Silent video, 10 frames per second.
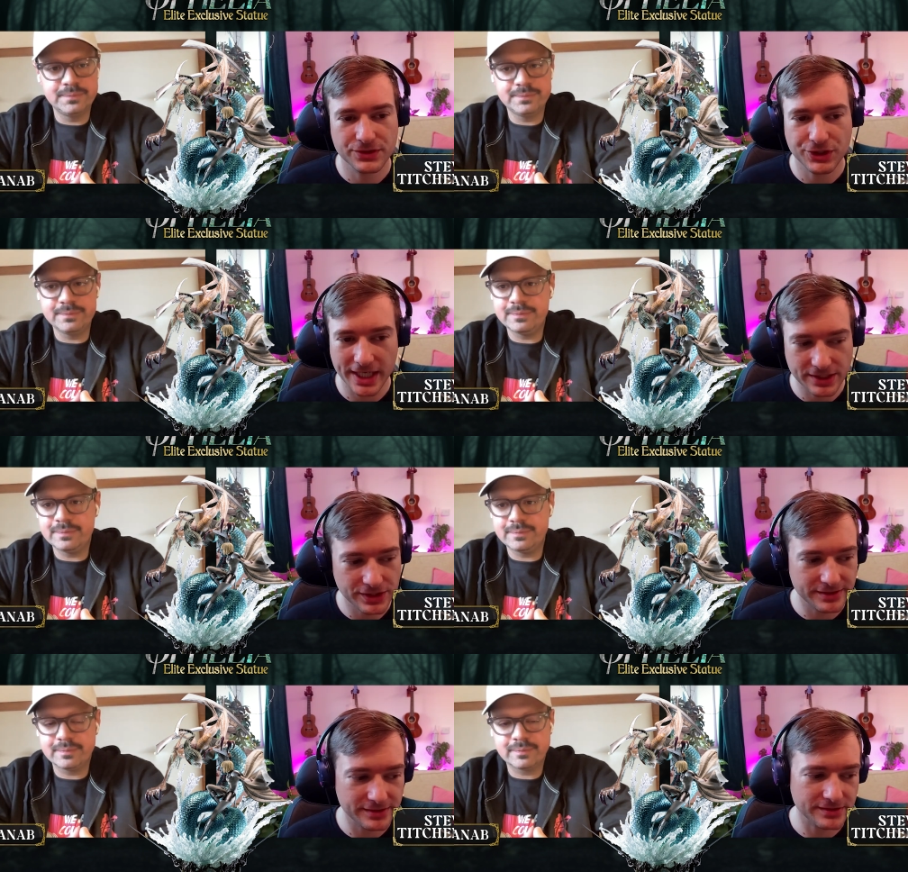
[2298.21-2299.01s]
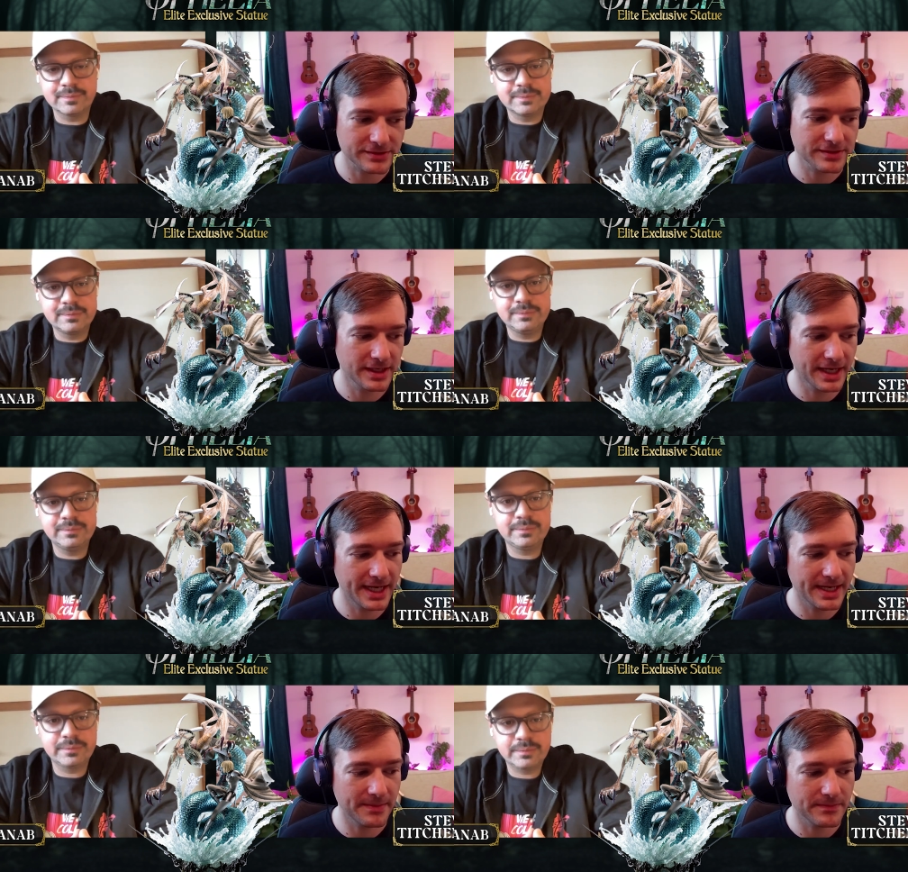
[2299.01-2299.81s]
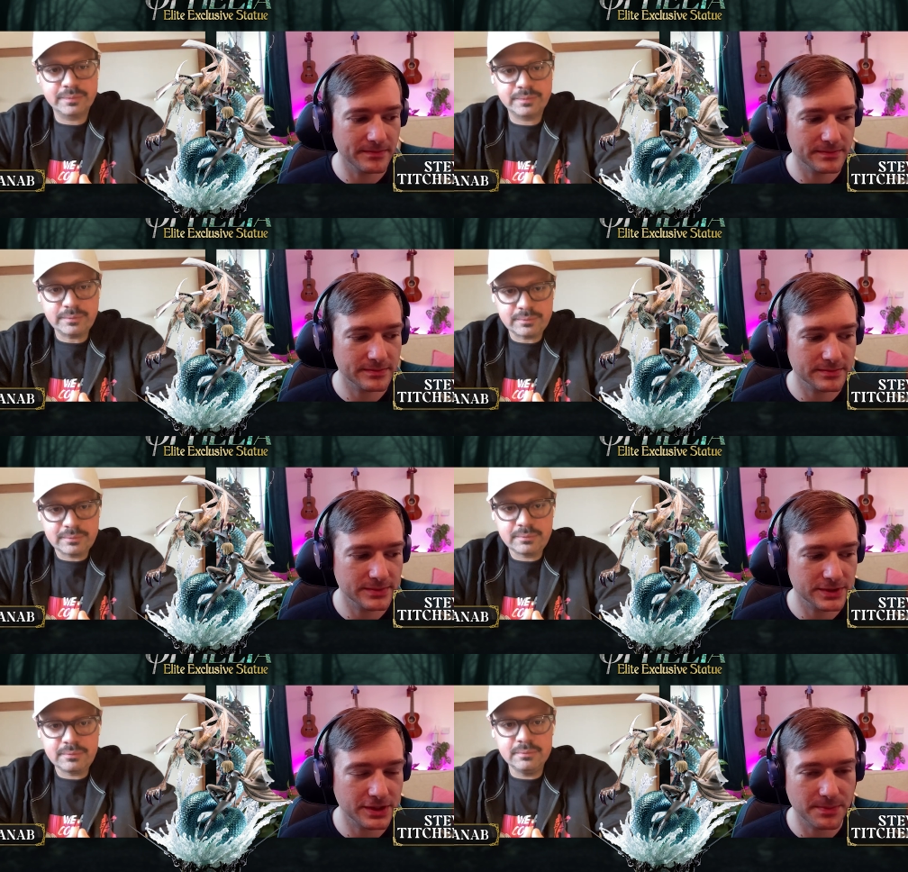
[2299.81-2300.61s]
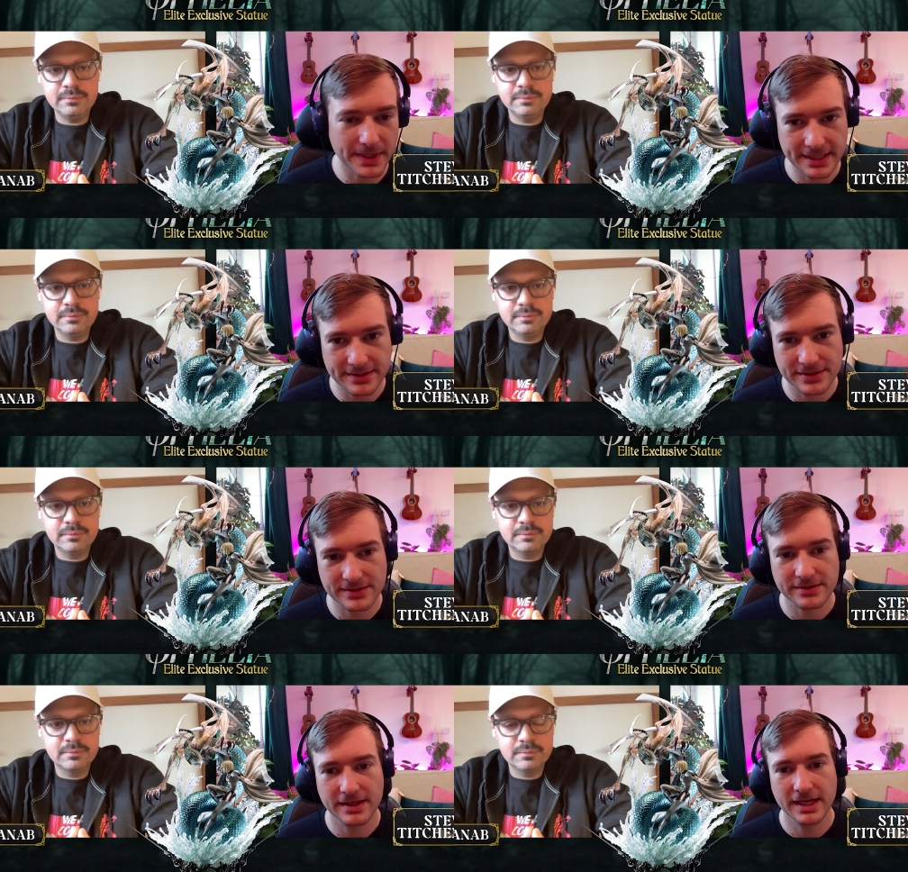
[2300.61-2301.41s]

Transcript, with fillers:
Speaker 1: changes um, to the piece.